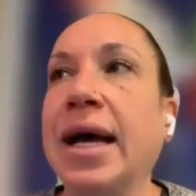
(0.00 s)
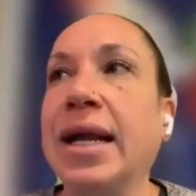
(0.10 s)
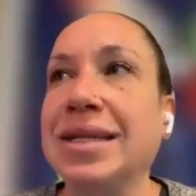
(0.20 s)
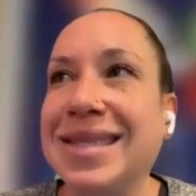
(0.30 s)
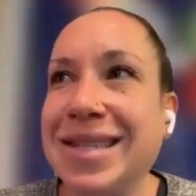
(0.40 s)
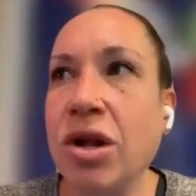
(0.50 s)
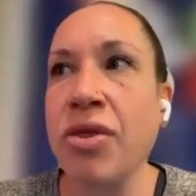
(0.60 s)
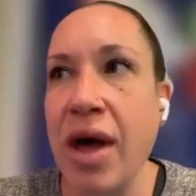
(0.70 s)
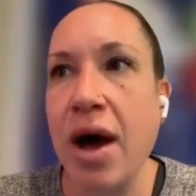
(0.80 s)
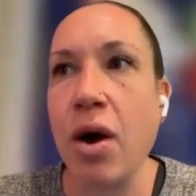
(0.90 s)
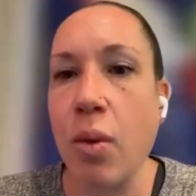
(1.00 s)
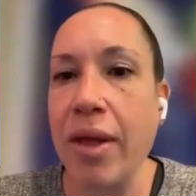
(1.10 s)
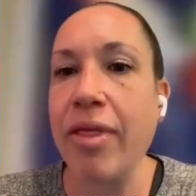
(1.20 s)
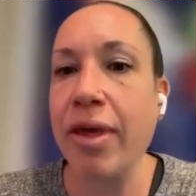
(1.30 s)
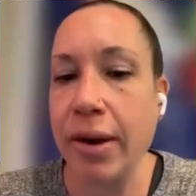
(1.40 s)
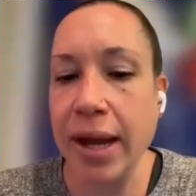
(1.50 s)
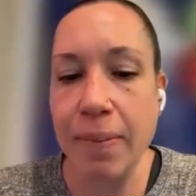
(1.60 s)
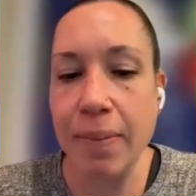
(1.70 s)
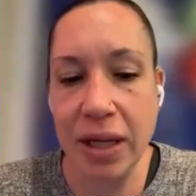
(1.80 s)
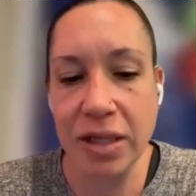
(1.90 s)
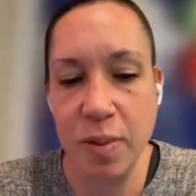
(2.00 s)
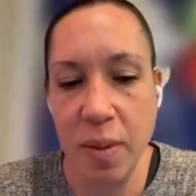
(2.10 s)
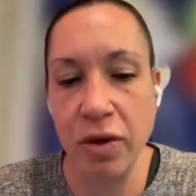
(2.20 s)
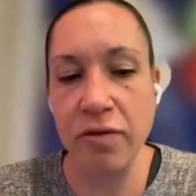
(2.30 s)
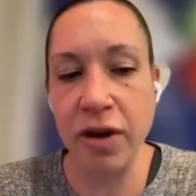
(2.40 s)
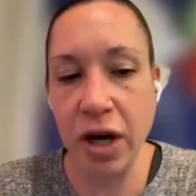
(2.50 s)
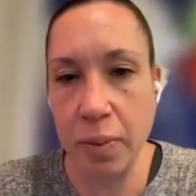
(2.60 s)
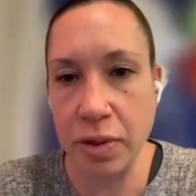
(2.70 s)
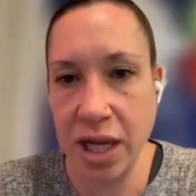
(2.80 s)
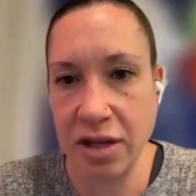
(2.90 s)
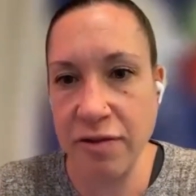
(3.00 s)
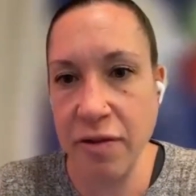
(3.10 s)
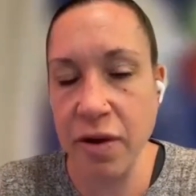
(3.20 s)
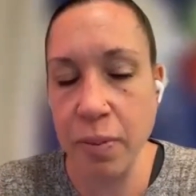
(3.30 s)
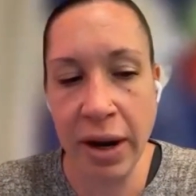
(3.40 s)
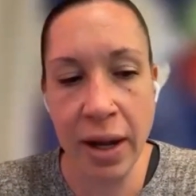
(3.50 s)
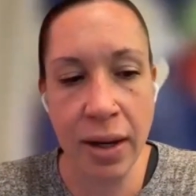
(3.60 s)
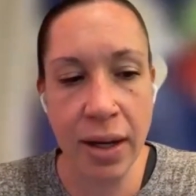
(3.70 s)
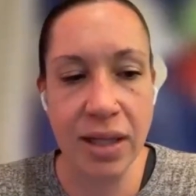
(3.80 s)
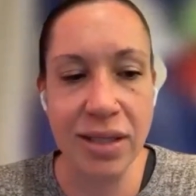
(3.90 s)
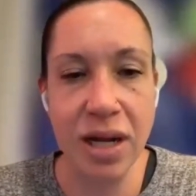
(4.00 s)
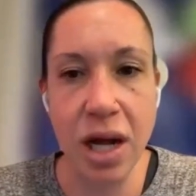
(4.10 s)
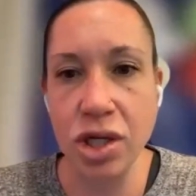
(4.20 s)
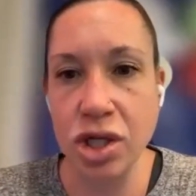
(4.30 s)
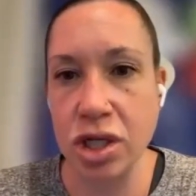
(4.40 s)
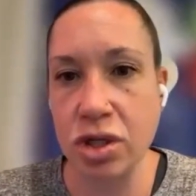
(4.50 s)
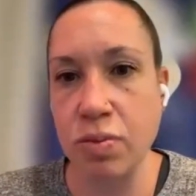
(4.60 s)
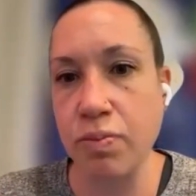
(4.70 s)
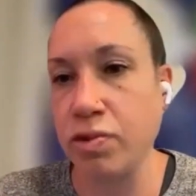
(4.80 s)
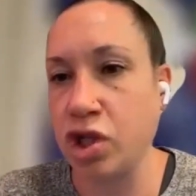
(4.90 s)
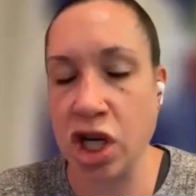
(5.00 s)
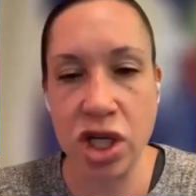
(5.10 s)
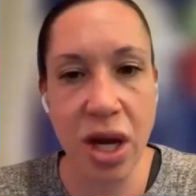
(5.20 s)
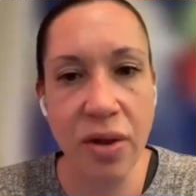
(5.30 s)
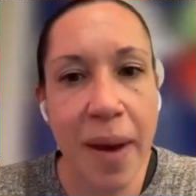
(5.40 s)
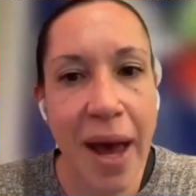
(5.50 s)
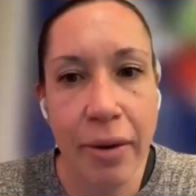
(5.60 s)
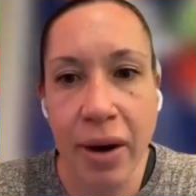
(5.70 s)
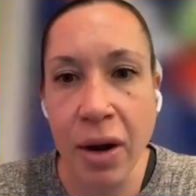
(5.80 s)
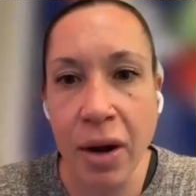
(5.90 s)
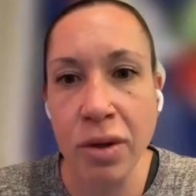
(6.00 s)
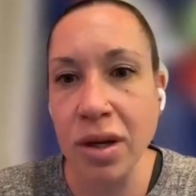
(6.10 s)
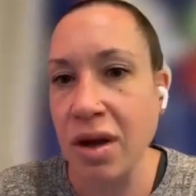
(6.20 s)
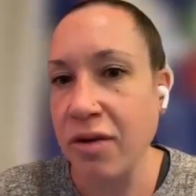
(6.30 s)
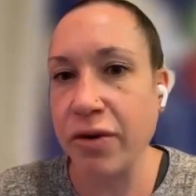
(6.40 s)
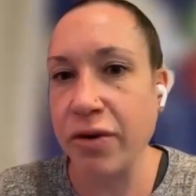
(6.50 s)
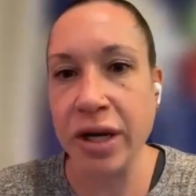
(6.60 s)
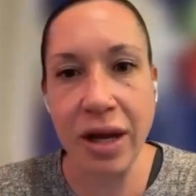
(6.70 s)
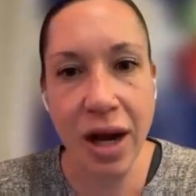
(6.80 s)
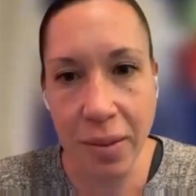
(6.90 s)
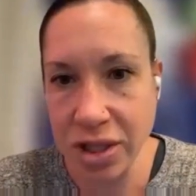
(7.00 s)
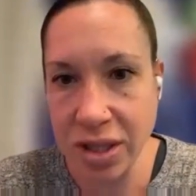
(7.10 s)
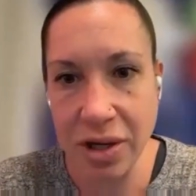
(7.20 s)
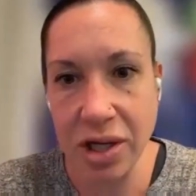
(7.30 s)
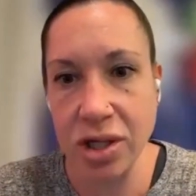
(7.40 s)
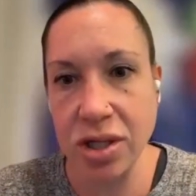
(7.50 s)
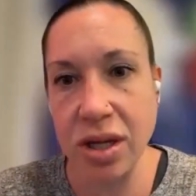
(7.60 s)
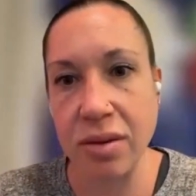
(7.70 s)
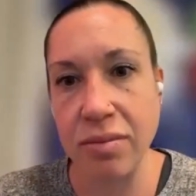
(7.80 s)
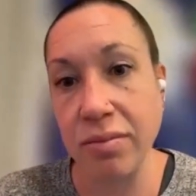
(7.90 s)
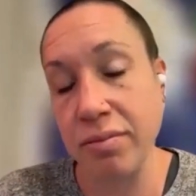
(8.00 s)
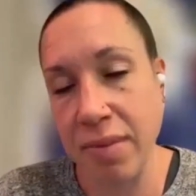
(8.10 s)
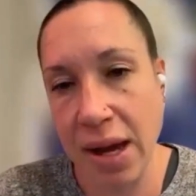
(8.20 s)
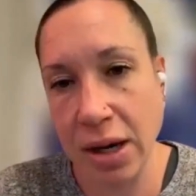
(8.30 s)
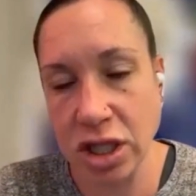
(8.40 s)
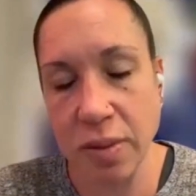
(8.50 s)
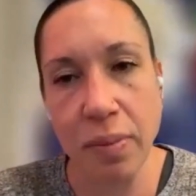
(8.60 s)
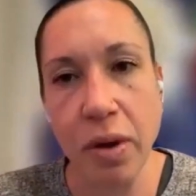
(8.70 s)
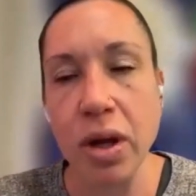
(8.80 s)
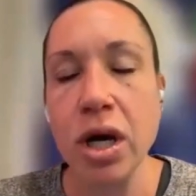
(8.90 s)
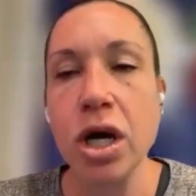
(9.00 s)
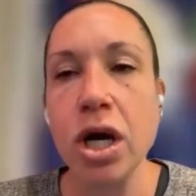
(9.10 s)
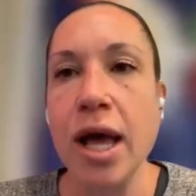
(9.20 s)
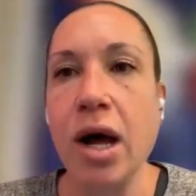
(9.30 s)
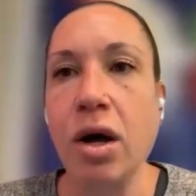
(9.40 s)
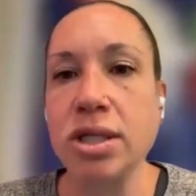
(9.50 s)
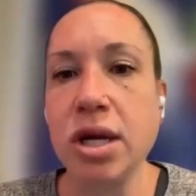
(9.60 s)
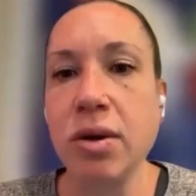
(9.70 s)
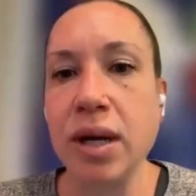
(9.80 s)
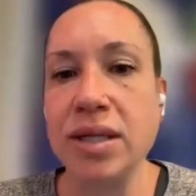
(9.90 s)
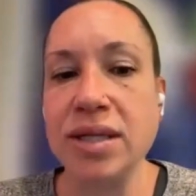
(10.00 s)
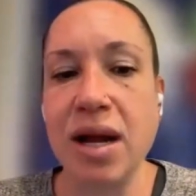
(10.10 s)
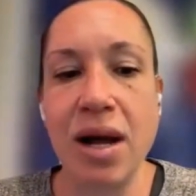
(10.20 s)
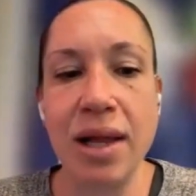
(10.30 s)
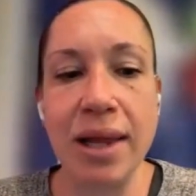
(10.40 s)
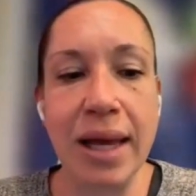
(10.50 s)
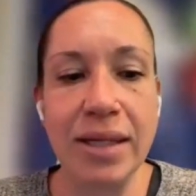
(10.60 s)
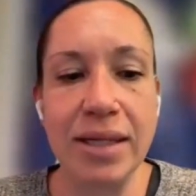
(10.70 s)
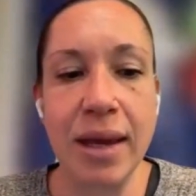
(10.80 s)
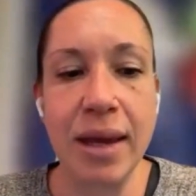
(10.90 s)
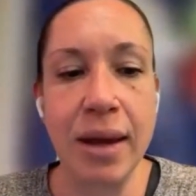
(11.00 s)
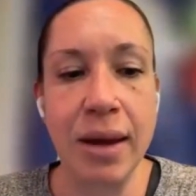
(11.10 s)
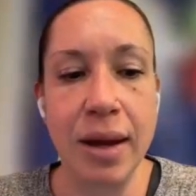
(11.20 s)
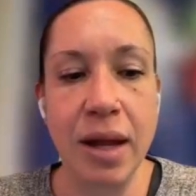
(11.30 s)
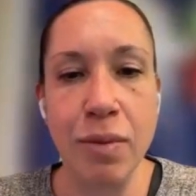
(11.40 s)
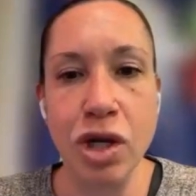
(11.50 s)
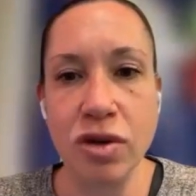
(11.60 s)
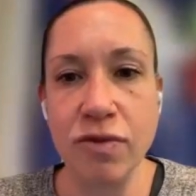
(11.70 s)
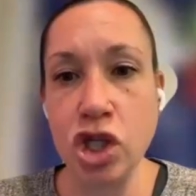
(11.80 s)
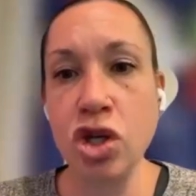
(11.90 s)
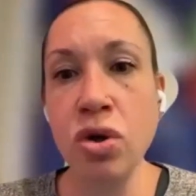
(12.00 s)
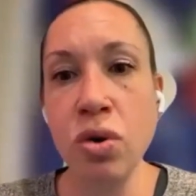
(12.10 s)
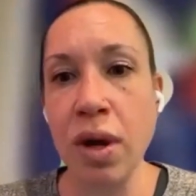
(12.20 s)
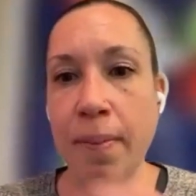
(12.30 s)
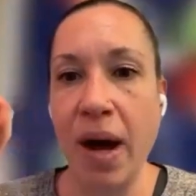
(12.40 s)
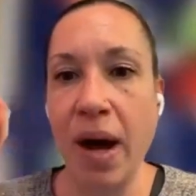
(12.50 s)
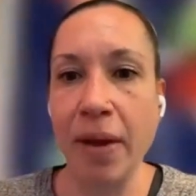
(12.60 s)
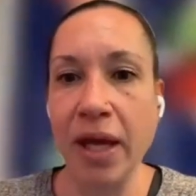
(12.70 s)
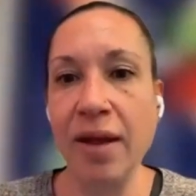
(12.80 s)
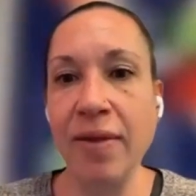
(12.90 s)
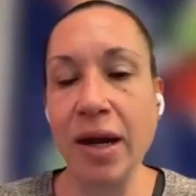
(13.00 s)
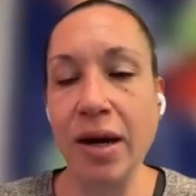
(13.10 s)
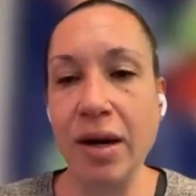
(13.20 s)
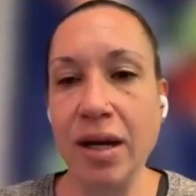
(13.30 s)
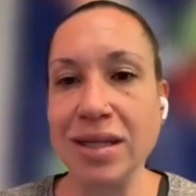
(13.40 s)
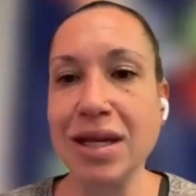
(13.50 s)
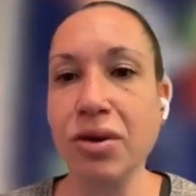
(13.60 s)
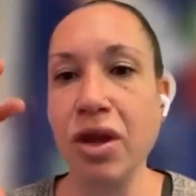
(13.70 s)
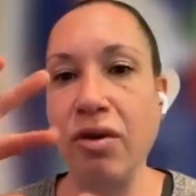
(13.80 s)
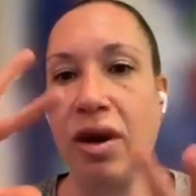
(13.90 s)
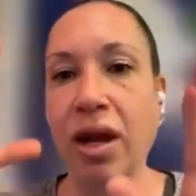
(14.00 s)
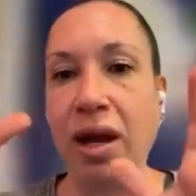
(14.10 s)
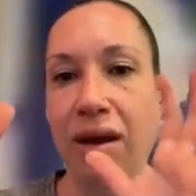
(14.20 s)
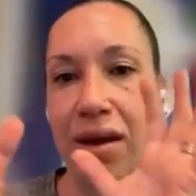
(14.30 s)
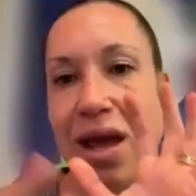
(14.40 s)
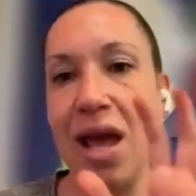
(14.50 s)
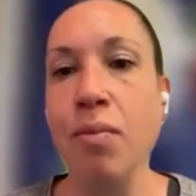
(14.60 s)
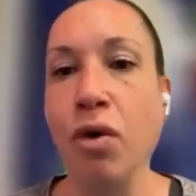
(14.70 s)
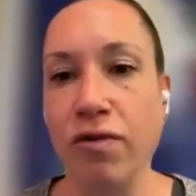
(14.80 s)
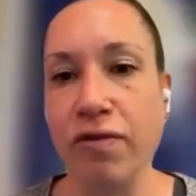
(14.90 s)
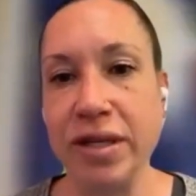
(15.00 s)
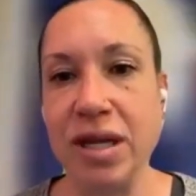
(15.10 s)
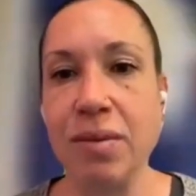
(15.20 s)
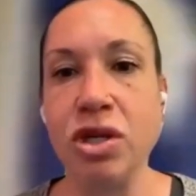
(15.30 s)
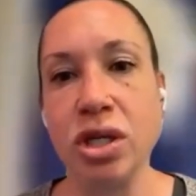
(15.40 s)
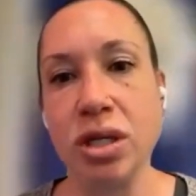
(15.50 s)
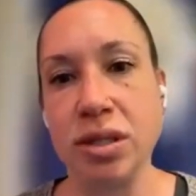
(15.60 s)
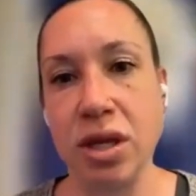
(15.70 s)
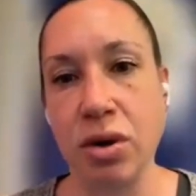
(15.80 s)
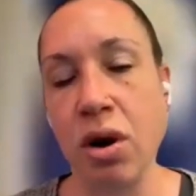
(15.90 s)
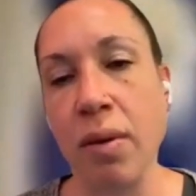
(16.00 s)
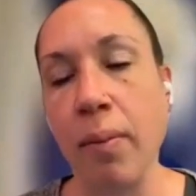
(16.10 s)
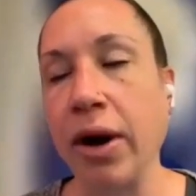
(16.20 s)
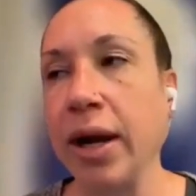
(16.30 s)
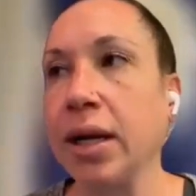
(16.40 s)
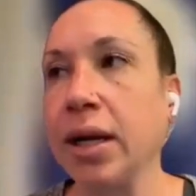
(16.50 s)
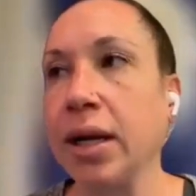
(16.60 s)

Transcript: And it's still not quite there yet because people are very protective of their brand. It's not just changing out the background for an e-commerce image. It matters to people. Also, it's not like taking an image of a shoe and popping it in there. It's literally creating amorphous images that are on brand.